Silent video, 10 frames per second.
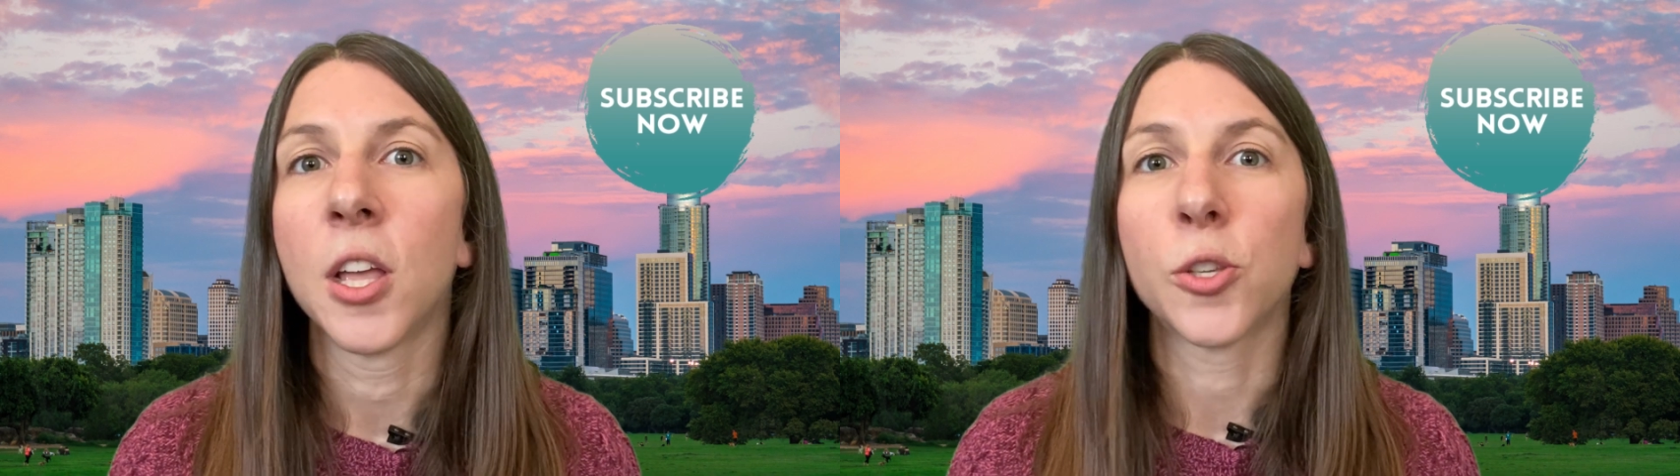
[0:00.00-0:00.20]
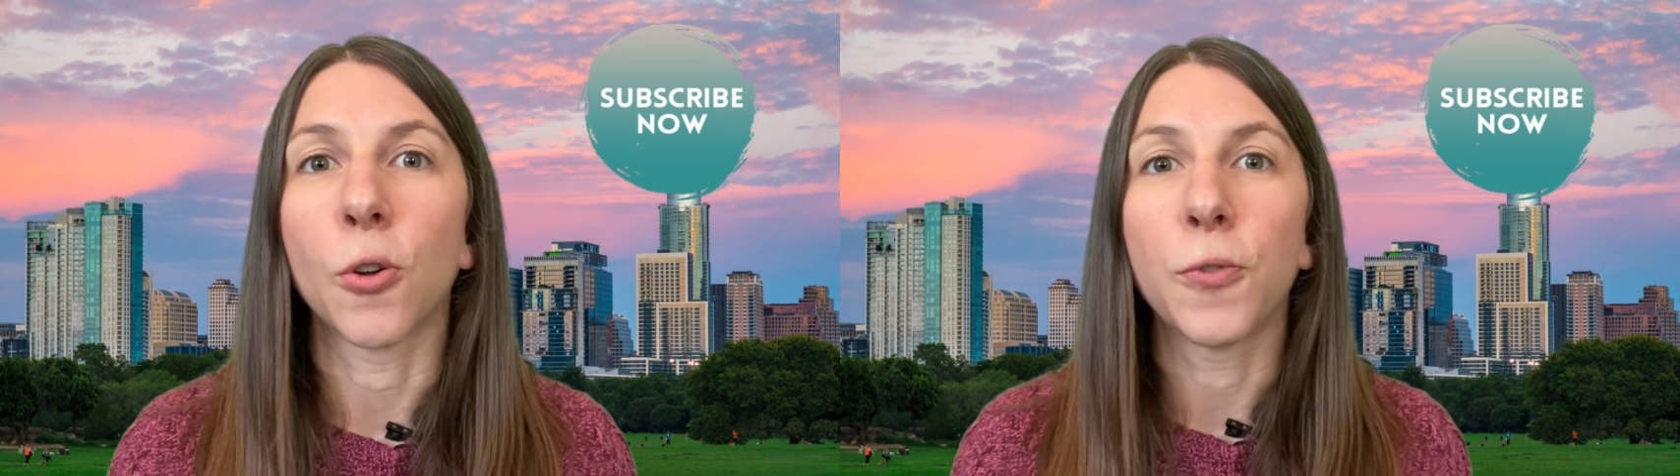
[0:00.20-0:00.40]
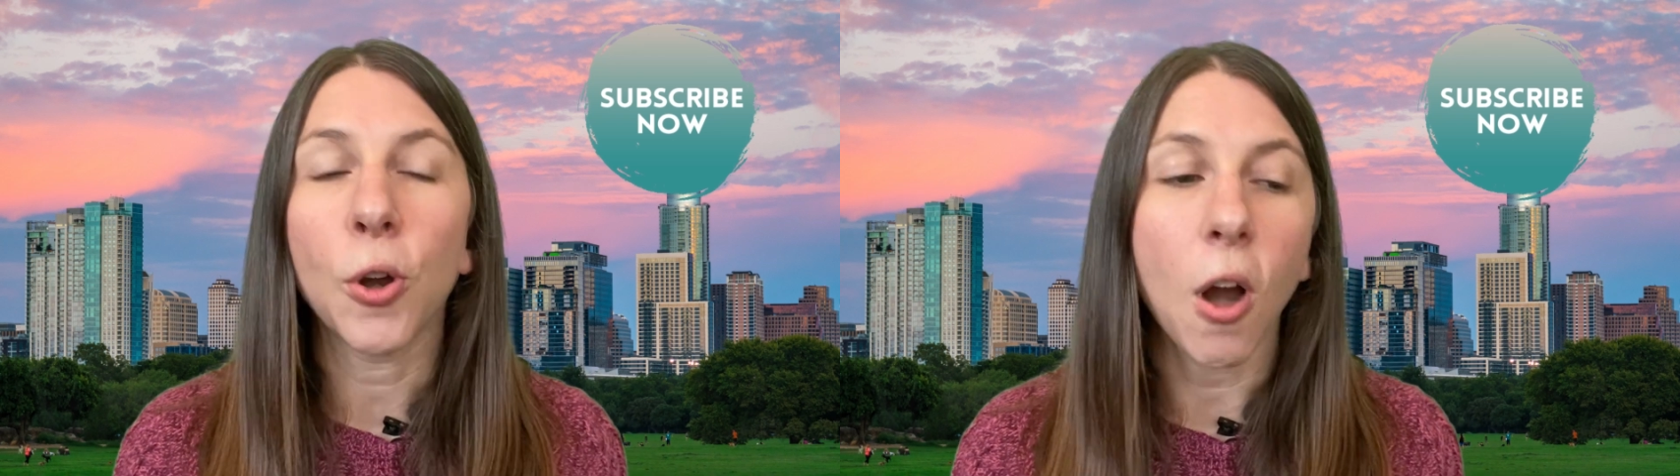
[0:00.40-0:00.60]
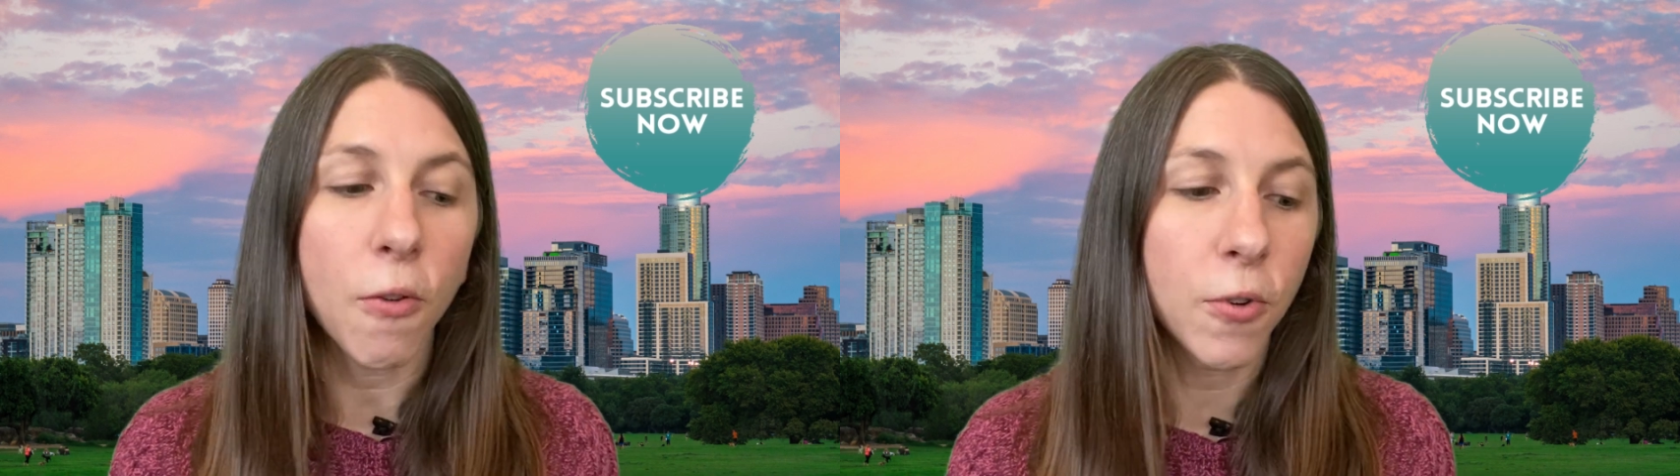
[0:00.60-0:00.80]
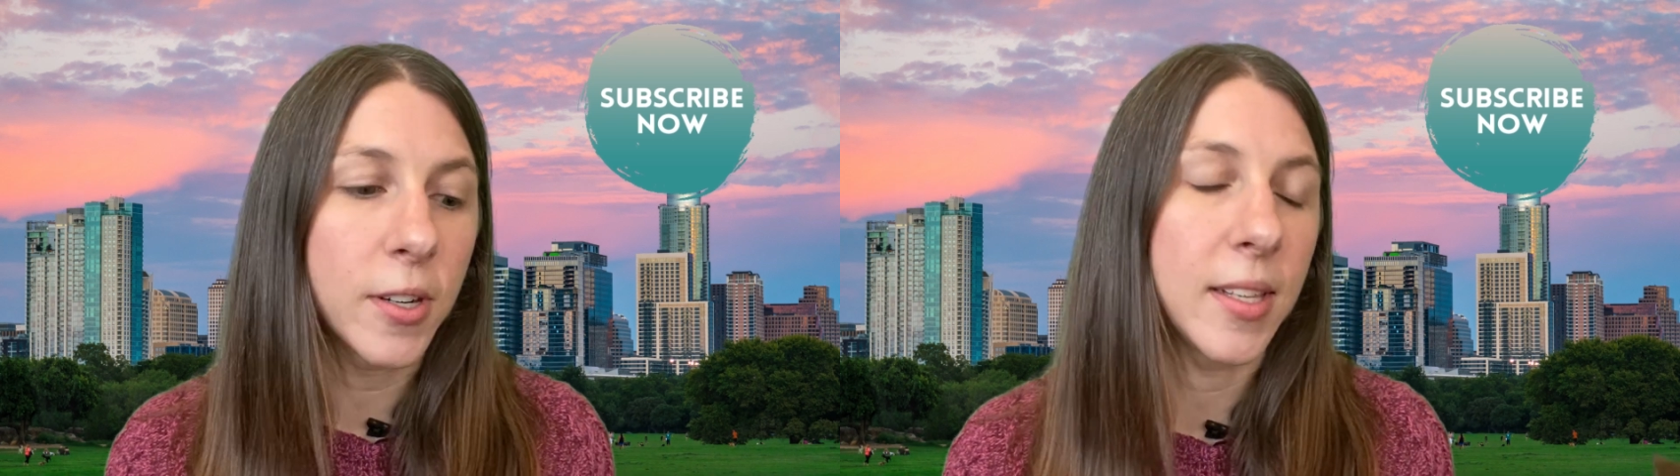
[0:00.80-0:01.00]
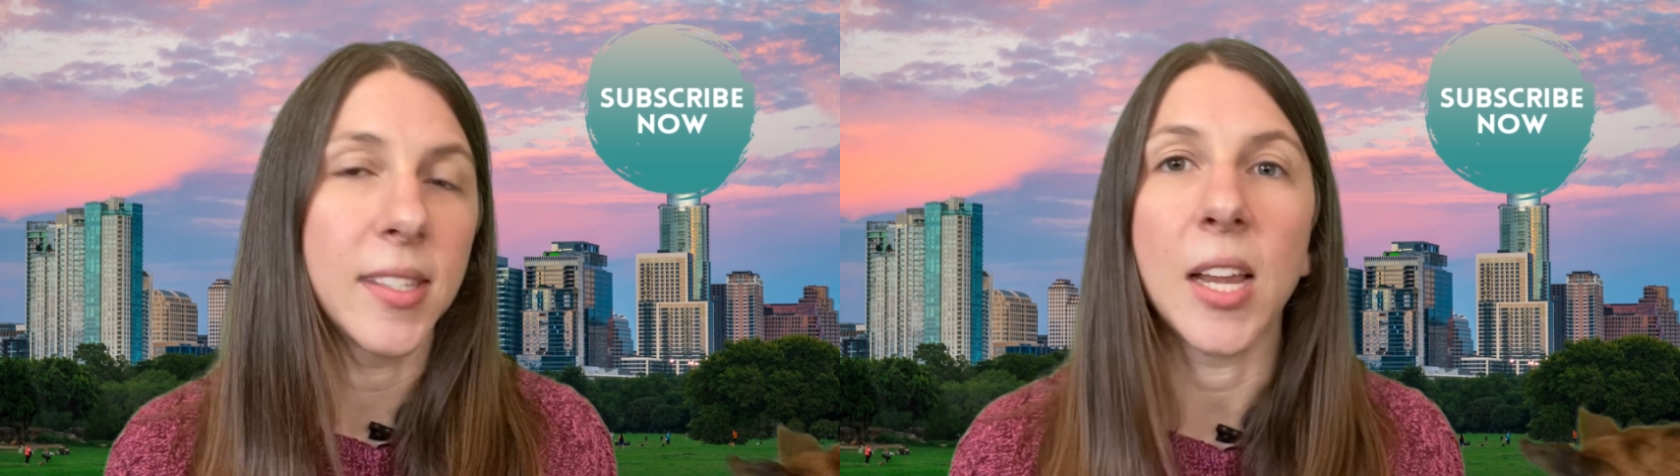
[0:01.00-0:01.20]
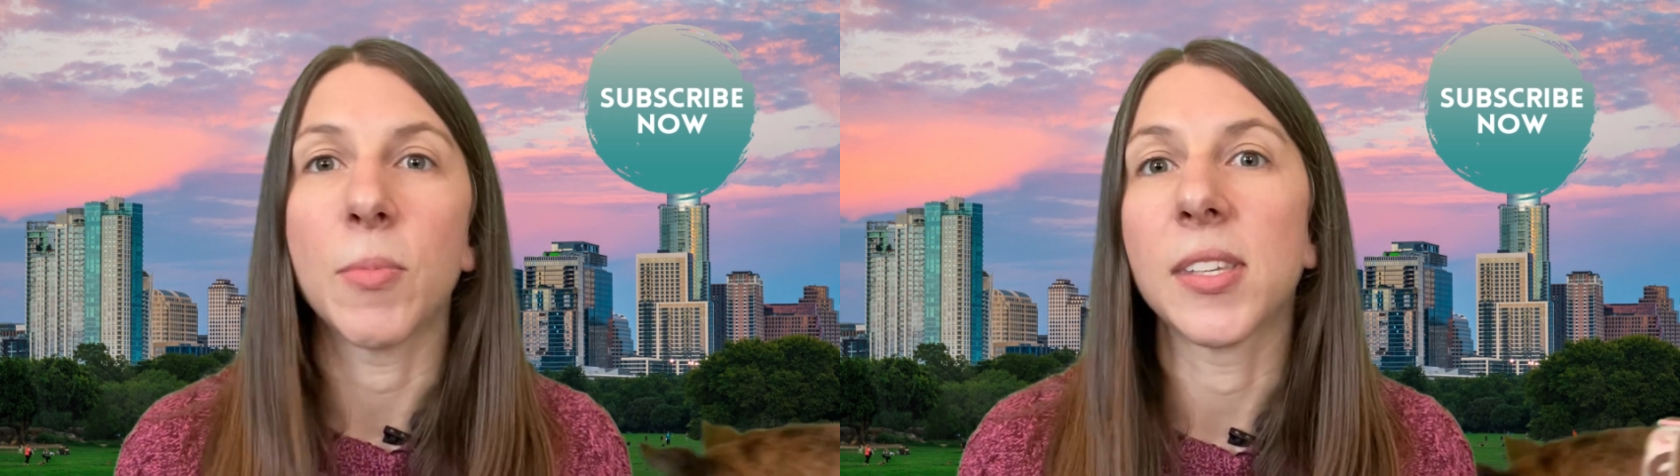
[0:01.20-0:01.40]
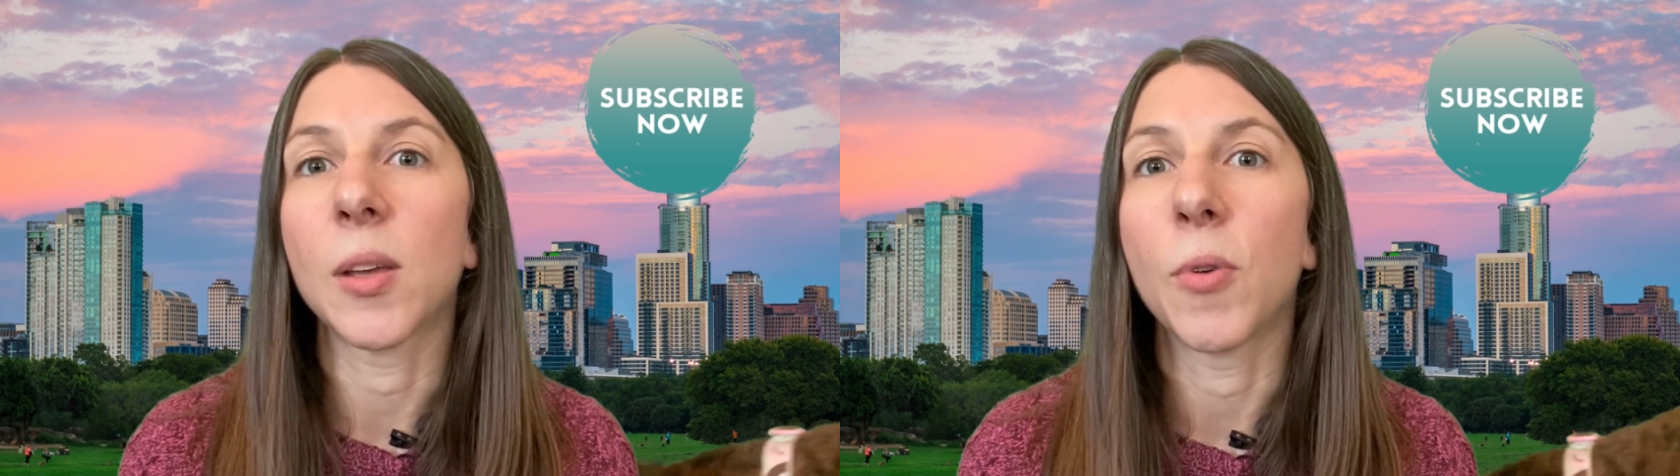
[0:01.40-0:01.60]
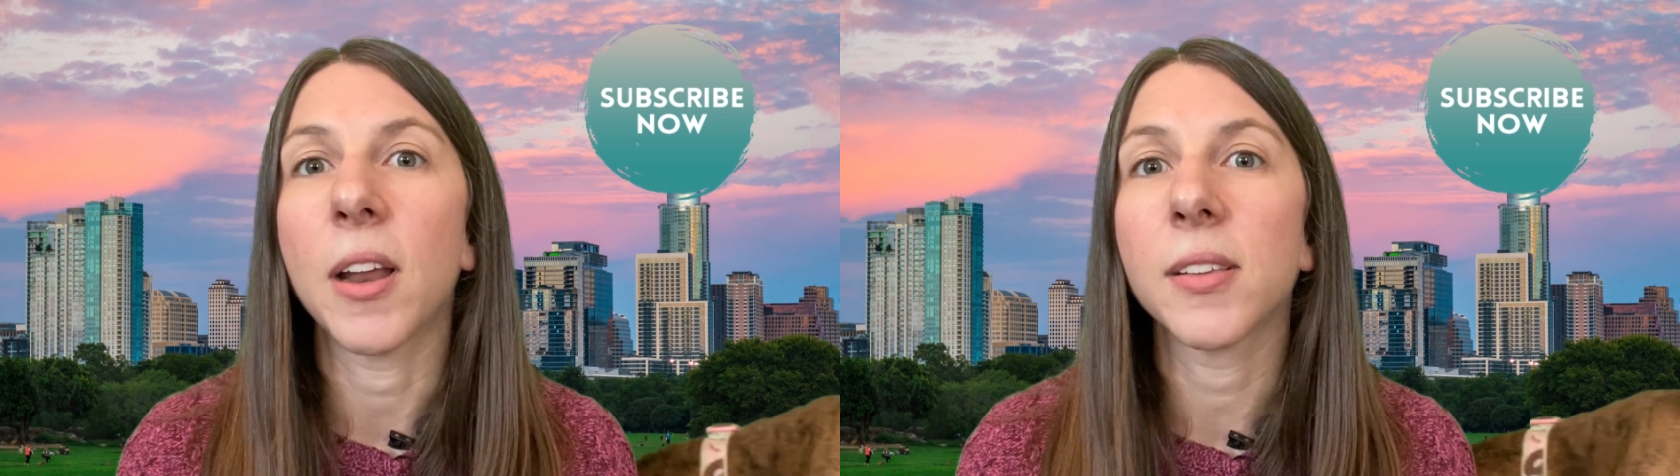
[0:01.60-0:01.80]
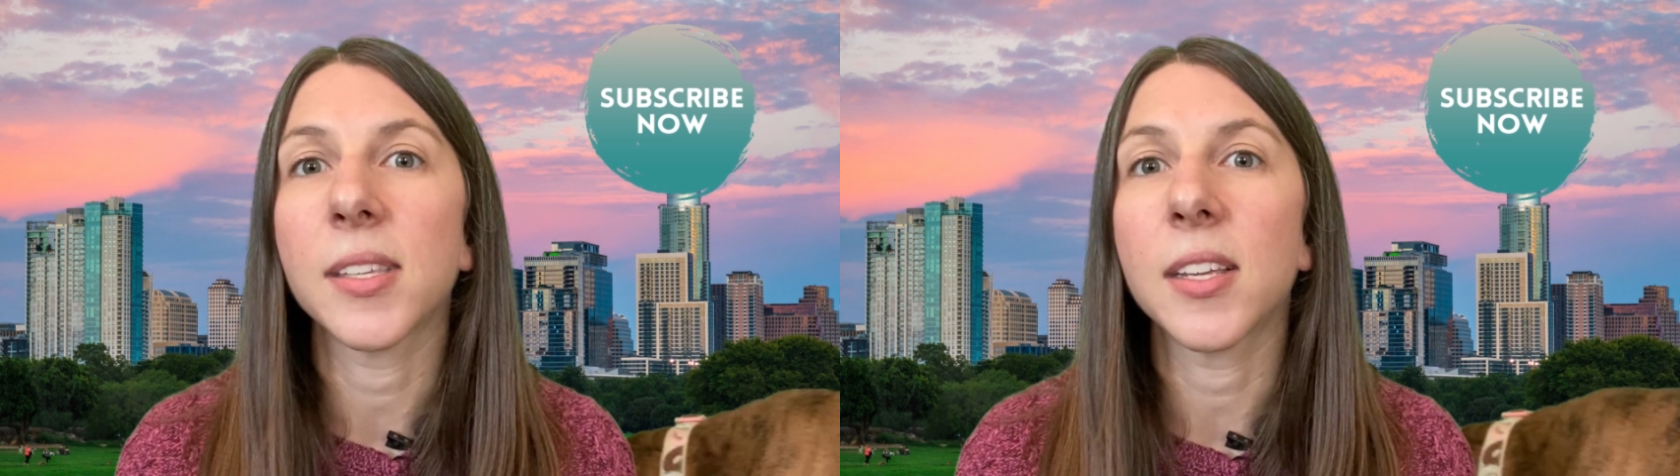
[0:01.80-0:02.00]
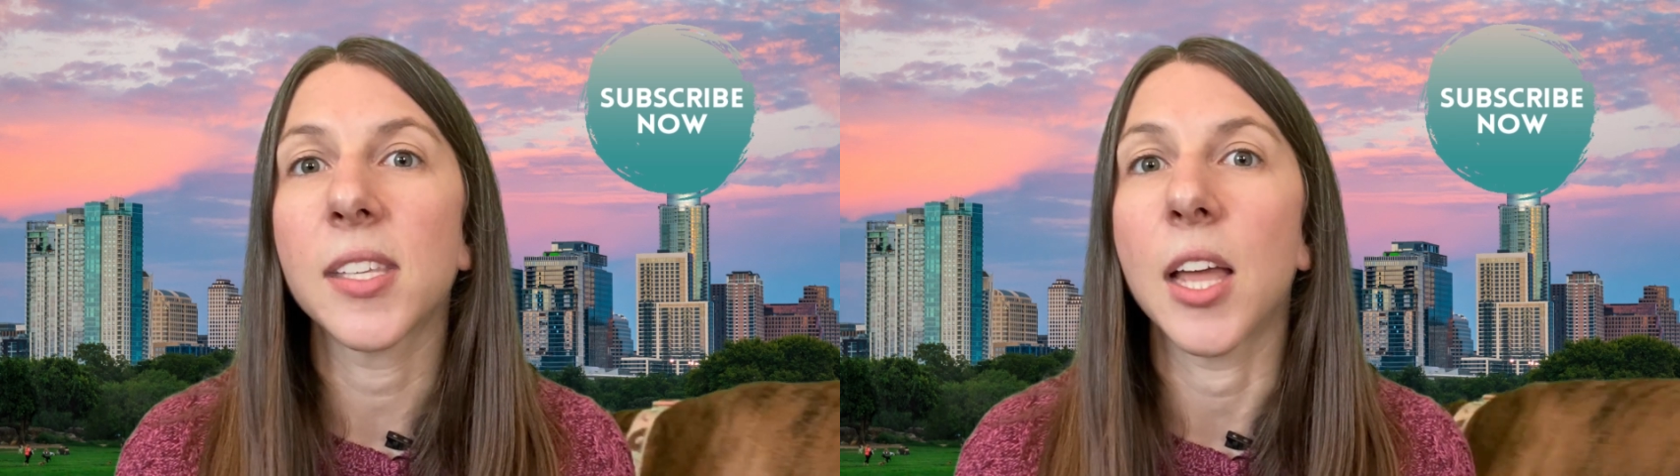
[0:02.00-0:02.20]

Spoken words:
So if your offer is the same as someone else's